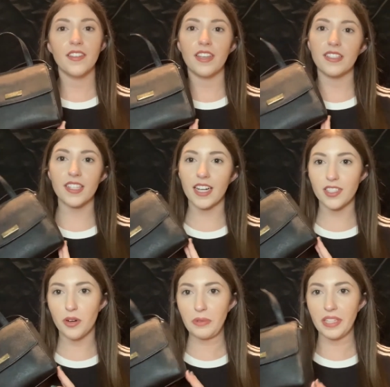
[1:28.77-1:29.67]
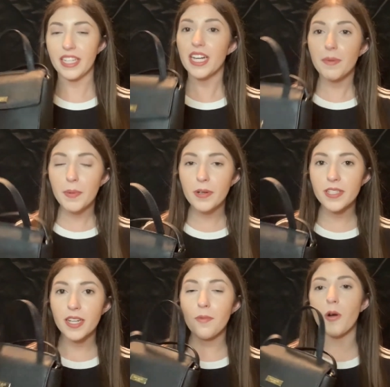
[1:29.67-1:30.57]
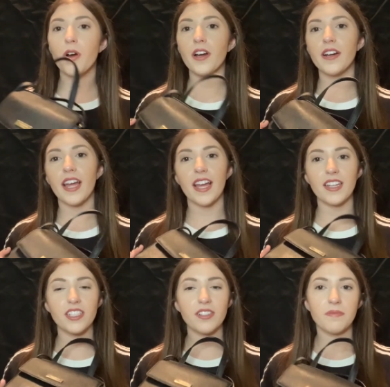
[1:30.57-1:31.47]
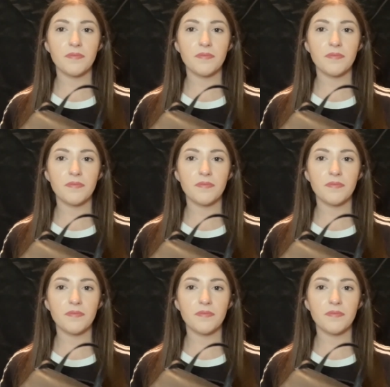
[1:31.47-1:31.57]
things that I don't really need in my purse anymore, and